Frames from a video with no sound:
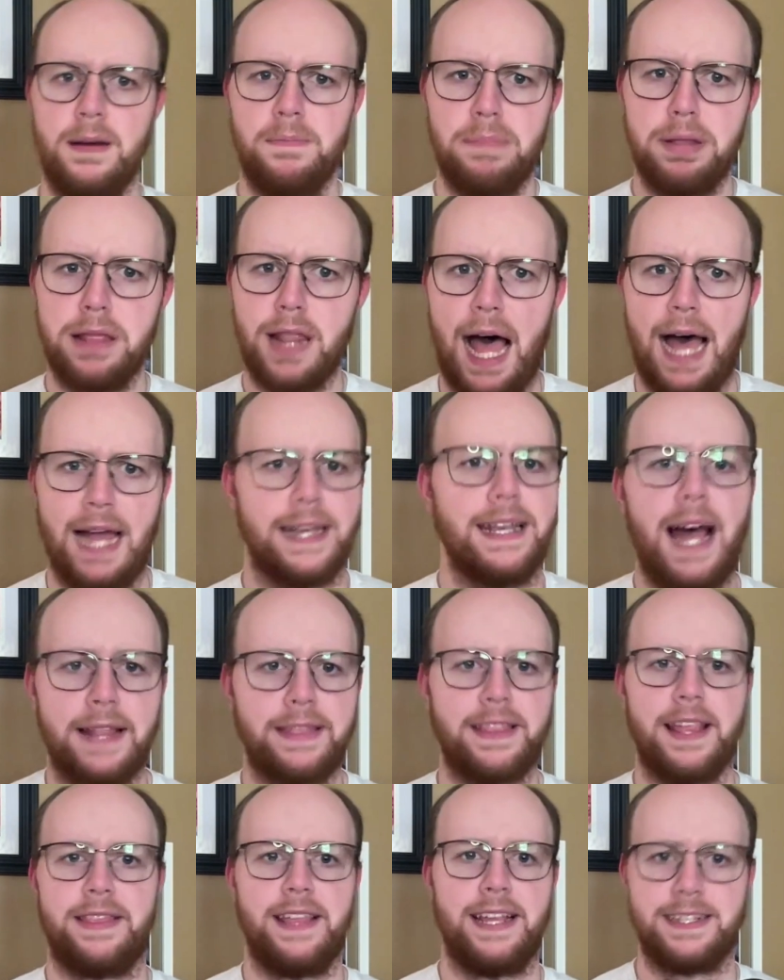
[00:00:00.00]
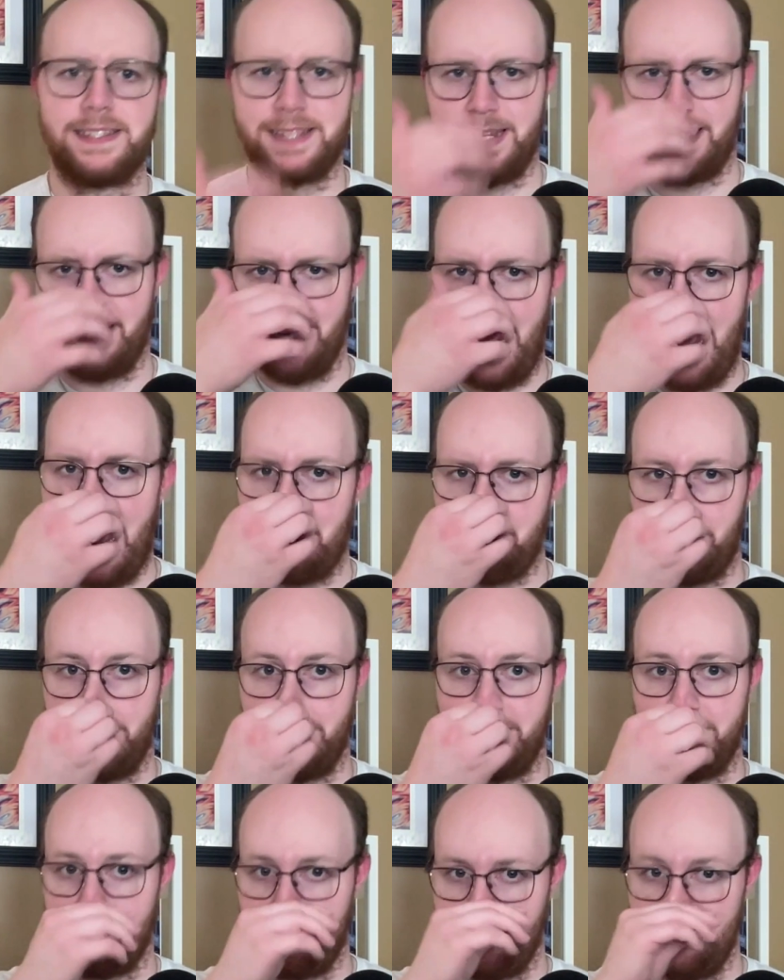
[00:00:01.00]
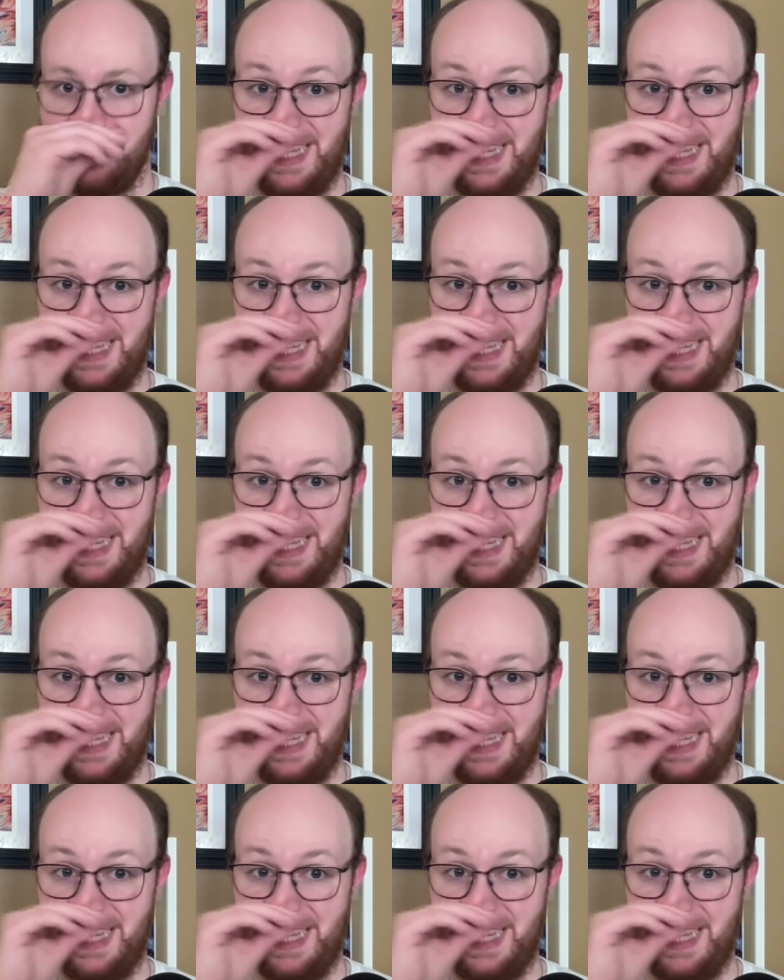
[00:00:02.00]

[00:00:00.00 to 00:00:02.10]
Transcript: plot. Not that things didn't happen.